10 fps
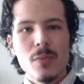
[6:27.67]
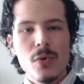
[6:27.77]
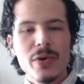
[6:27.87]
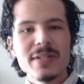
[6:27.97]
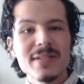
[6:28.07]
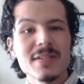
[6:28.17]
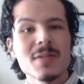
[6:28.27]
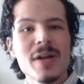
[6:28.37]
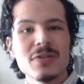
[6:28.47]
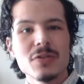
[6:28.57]
points,
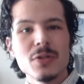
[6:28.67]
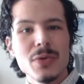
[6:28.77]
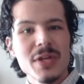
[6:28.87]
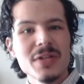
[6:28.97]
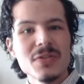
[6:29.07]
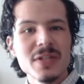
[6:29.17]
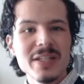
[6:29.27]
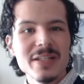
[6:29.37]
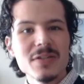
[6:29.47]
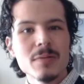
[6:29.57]
especially with ancient
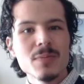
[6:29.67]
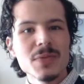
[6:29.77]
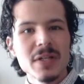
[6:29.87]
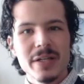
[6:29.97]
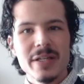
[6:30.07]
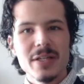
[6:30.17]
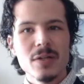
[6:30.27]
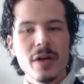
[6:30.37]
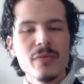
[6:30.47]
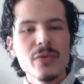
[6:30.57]
Egypt
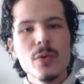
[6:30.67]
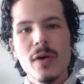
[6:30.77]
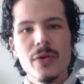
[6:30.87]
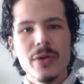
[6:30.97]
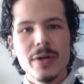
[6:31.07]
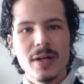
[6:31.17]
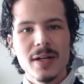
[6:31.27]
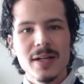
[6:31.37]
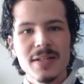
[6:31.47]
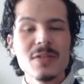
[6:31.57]
and a few other
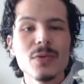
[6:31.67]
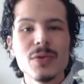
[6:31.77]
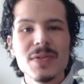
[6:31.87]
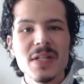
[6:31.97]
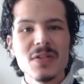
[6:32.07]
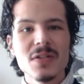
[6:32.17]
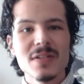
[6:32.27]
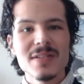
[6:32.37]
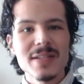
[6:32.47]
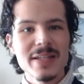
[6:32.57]

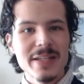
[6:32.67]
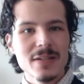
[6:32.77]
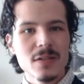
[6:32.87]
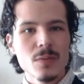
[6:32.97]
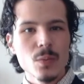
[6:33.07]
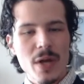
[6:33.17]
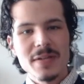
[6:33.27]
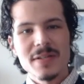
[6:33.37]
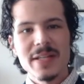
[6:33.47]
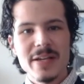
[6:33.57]
civilizations in
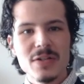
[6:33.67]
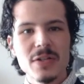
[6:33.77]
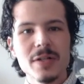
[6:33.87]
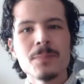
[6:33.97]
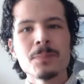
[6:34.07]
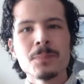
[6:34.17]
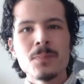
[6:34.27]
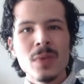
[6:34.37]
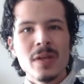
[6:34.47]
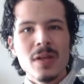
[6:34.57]
West Asia,
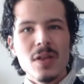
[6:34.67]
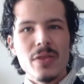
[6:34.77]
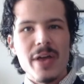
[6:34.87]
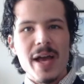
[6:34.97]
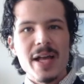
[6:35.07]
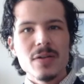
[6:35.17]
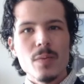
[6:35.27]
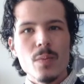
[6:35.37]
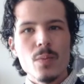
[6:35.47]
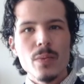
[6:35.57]
that
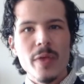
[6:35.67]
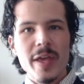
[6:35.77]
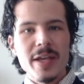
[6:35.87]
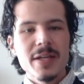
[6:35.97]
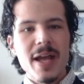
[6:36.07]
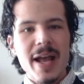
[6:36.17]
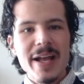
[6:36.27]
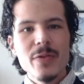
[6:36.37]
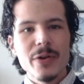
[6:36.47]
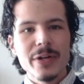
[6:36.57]
they
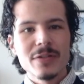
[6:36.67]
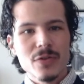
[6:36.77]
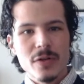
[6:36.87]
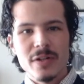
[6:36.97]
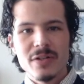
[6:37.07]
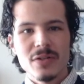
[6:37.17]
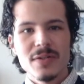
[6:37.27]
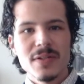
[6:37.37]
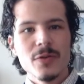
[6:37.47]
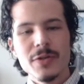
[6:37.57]
had their
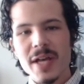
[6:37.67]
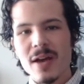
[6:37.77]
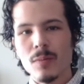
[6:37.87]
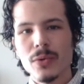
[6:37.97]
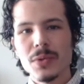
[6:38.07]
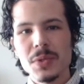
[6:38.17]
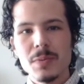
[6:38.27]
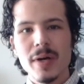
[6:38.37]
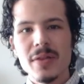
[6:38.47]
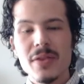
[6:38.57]
constructions and their temples,
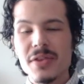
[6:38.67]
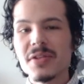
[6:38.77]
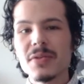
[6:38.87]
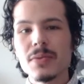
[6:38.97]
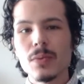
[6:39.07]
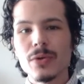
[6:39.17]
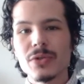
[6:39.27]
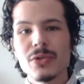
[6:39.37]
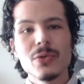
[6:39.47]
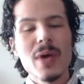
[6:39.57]
but these were
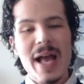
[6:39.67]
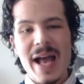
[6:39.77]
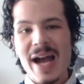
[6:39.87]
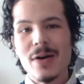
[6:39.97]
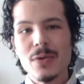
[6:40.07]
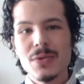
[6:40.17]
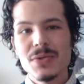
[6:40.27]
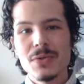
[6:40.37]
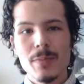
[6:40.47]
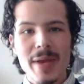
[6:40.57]
to
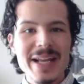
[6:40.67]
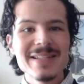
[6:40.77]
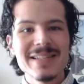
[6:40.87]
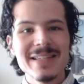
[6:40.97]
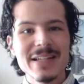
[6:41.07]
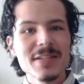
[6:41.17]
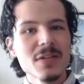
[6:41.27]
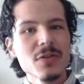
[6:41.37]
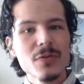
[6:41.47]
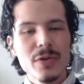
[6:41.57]
house the paintings
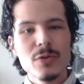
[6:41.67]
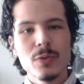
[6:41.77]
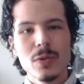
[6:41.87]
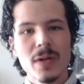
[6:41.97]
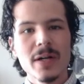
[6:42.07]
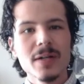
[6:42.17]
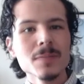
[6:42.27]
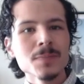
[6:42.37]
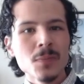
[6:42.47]
and the visual art.